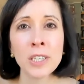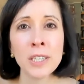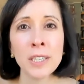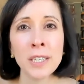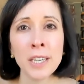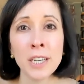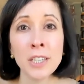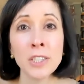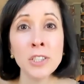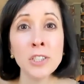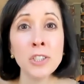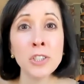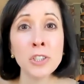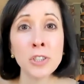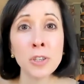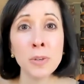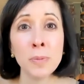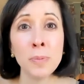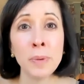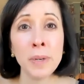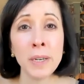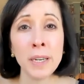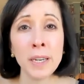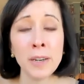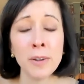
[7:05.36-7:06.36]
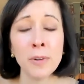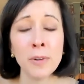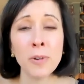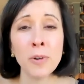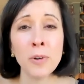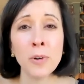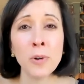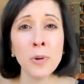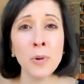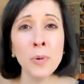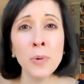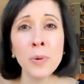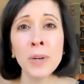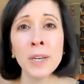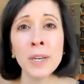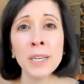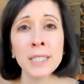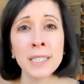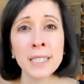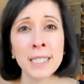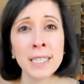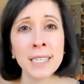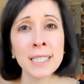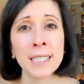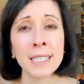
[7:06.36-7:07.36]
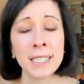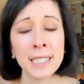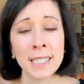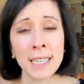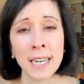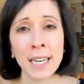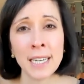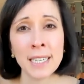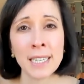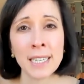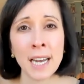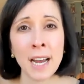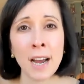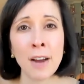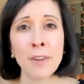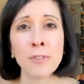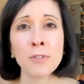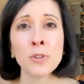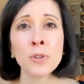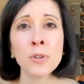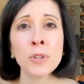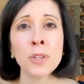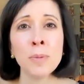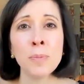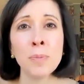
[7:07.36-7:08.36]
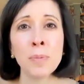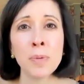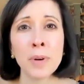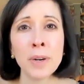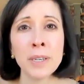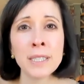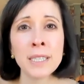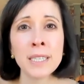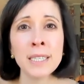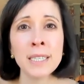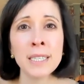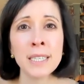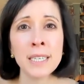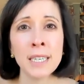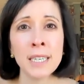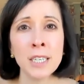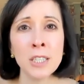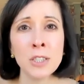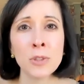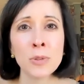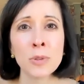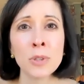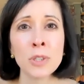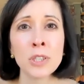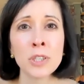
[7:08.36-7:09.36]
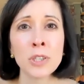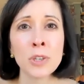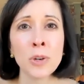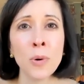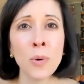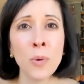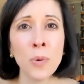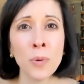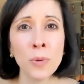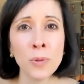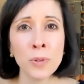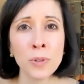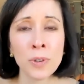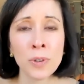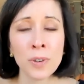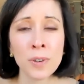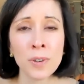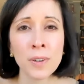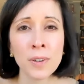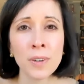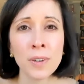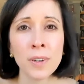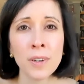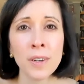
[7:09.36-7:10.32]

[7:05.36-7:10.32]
then should be, who gets the estate after the present interest holder?